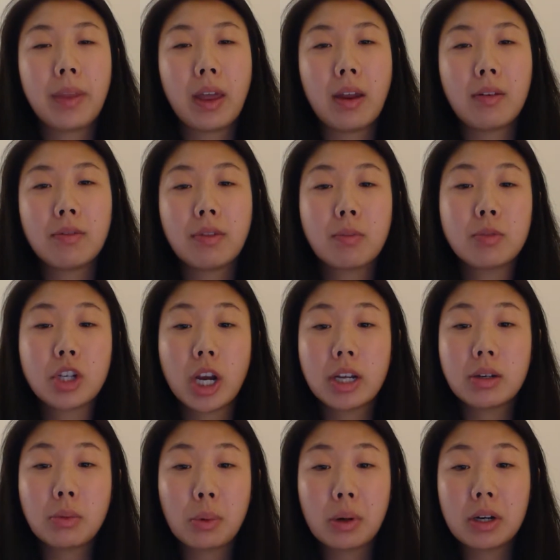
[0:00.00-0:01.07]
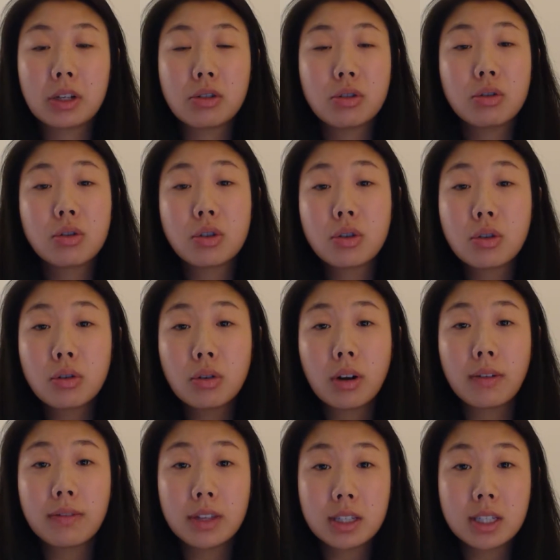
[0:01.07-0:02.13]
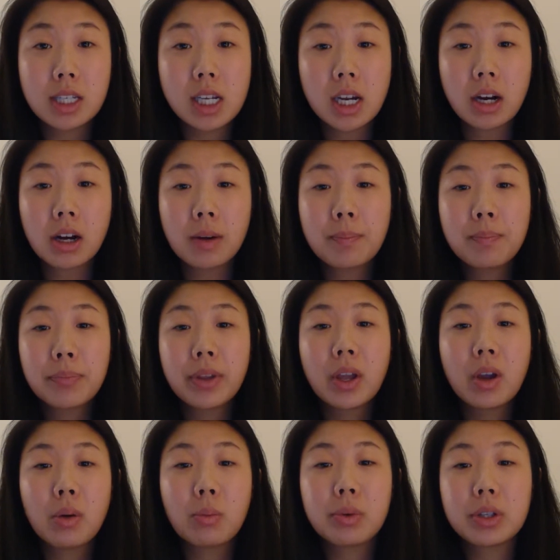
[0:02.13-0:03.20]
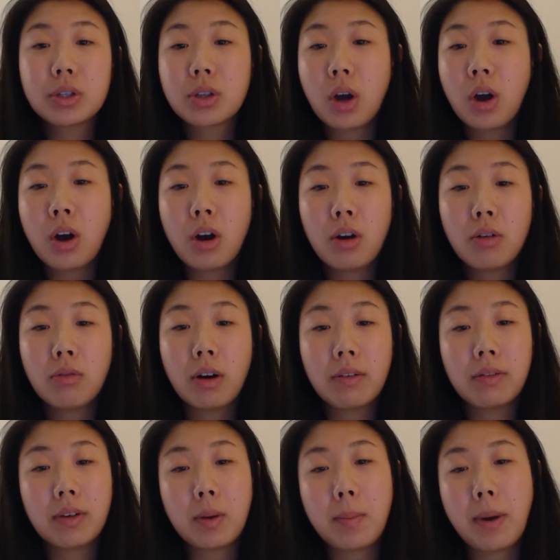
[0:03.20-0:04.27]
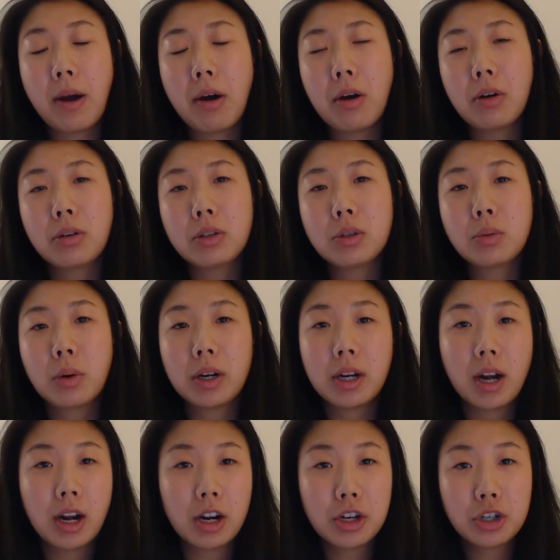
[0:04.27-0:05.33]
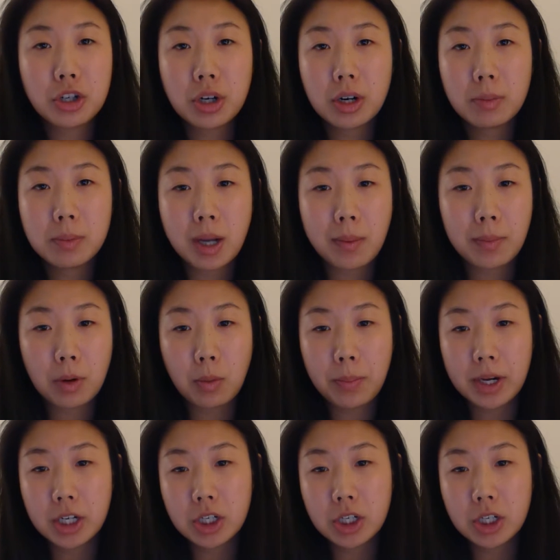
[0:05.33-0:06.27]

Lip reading: And from January to June of this year, we saw roughly about 2,900 abdominal